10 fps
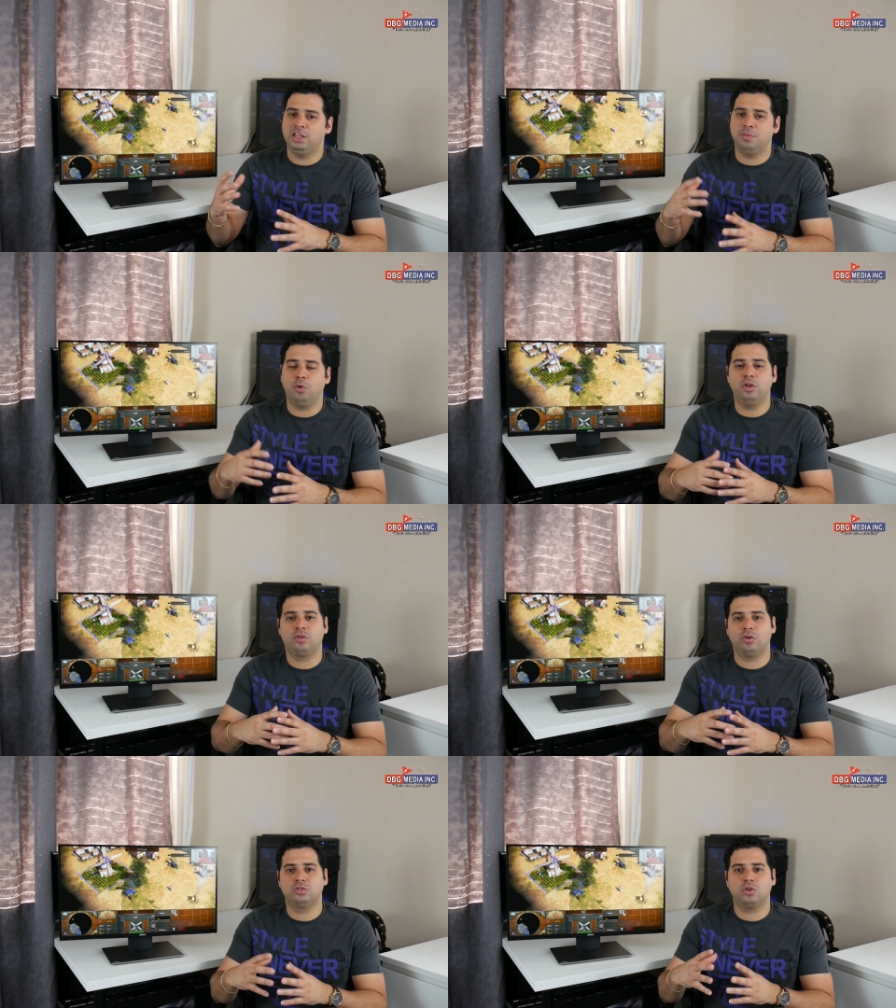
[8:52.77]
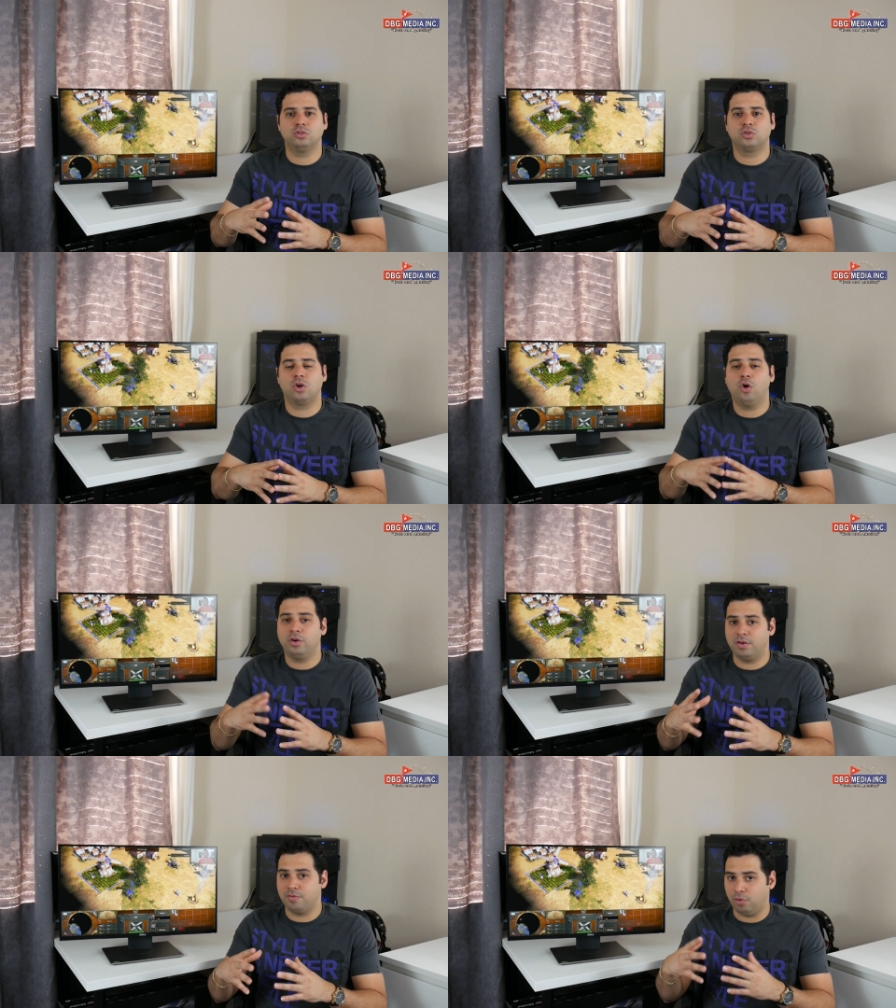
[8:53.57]
the monitor is also
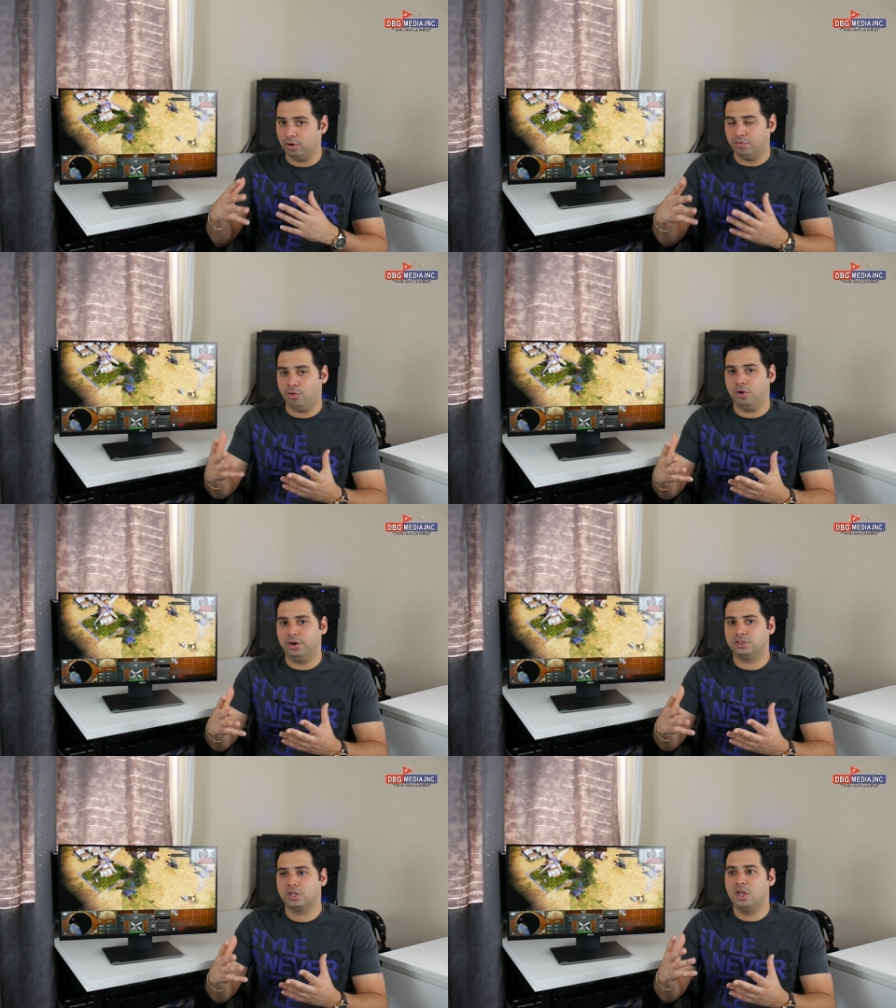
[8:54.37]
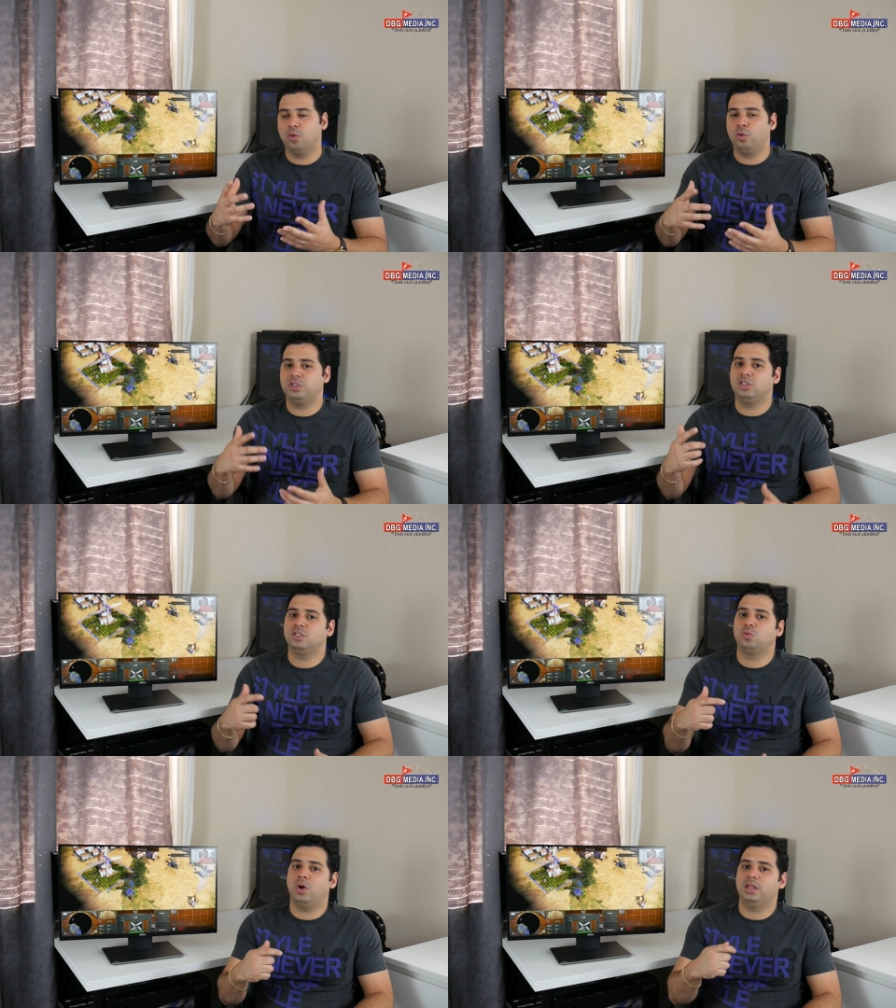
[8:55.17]
144 Hz, which
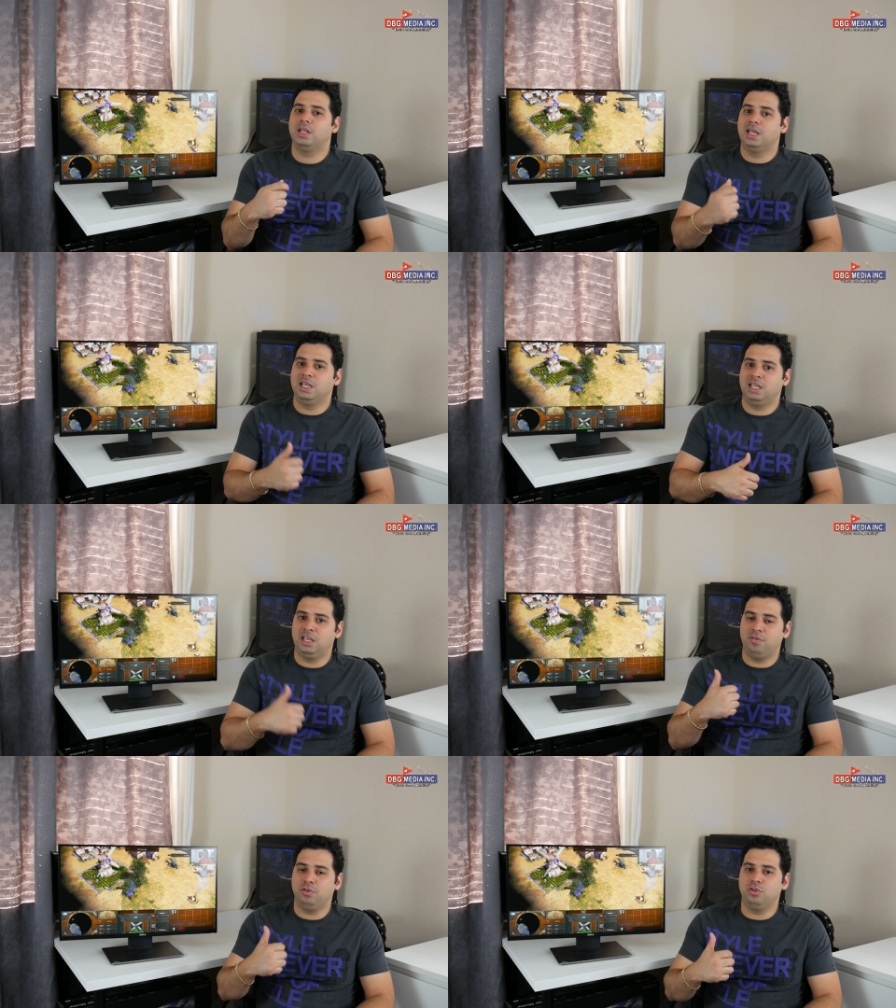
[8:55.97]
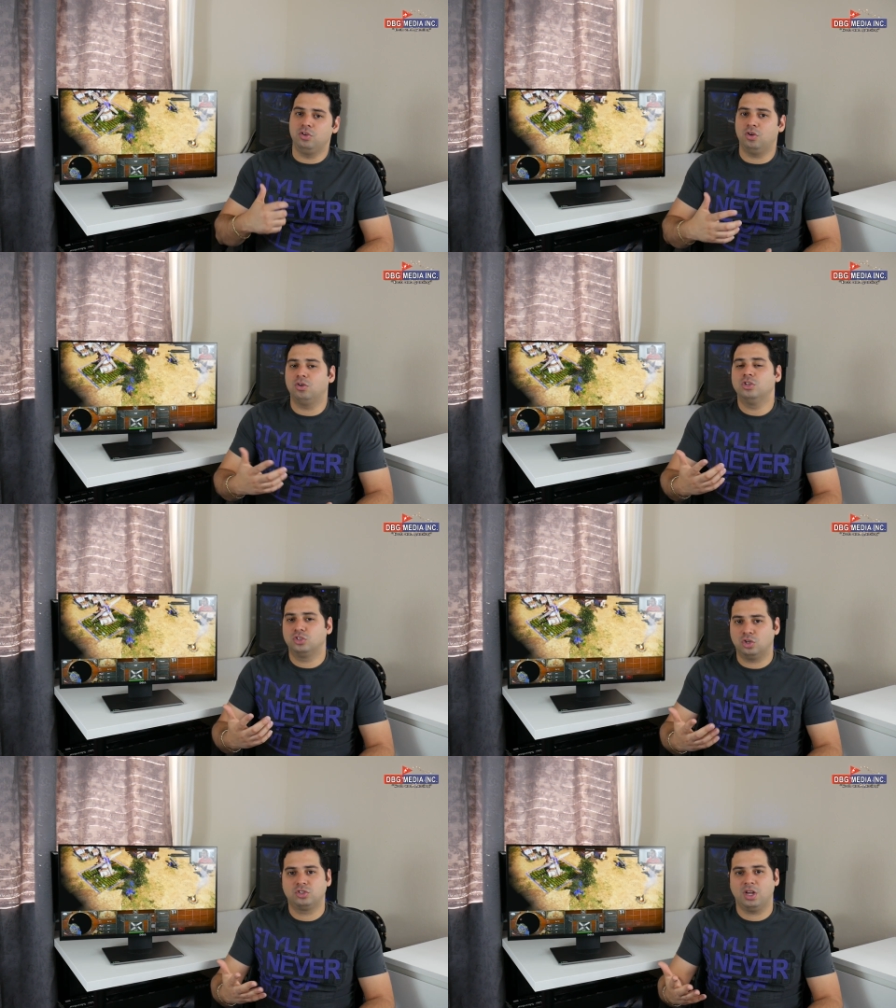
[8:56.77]
is what gives you, you know,
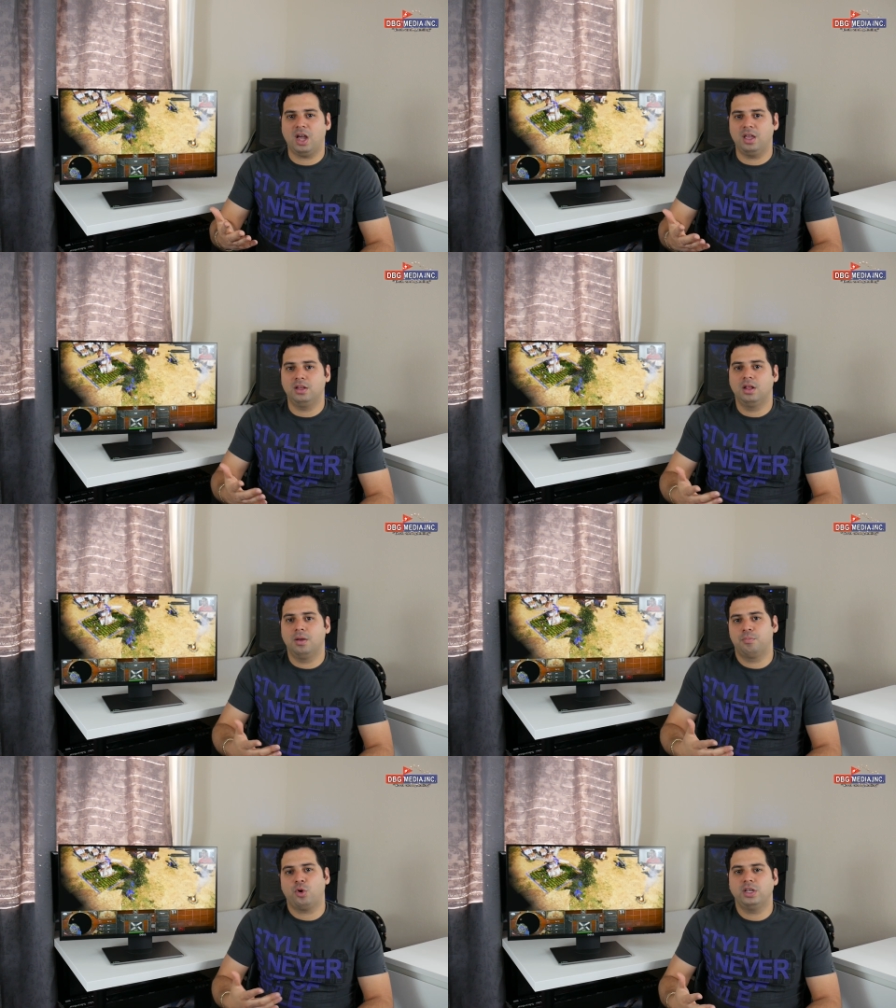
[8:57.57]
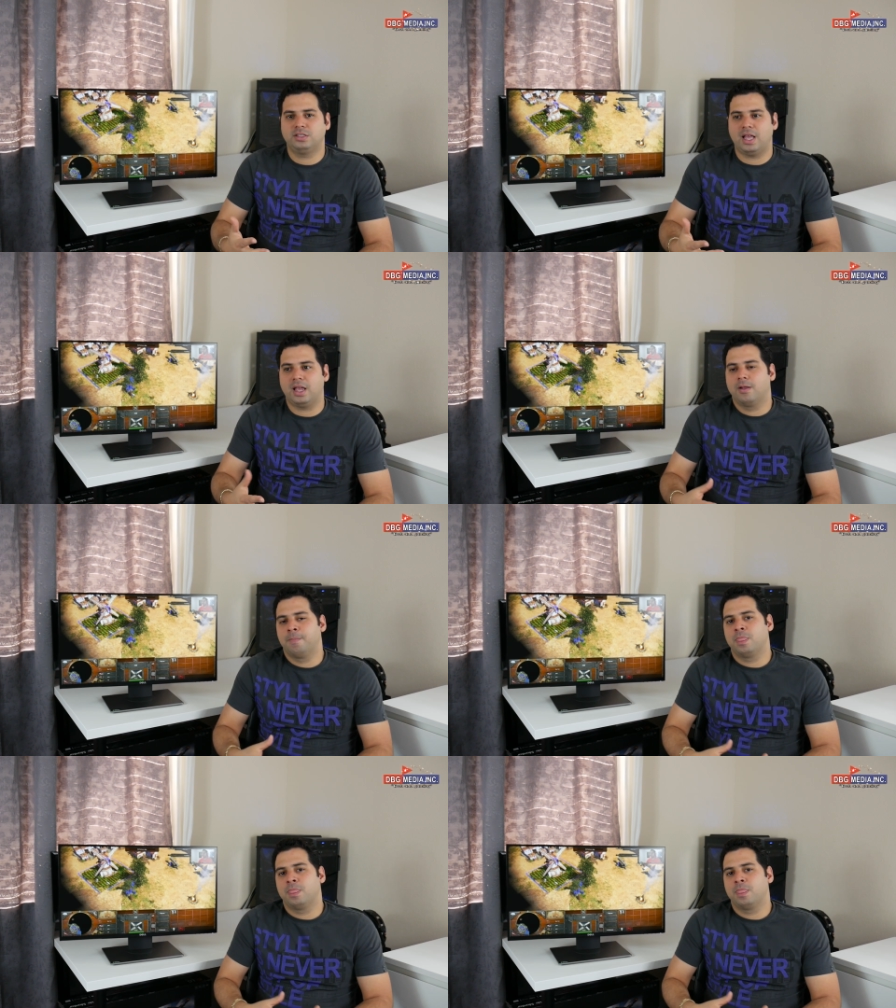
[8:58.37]
such a high price tag.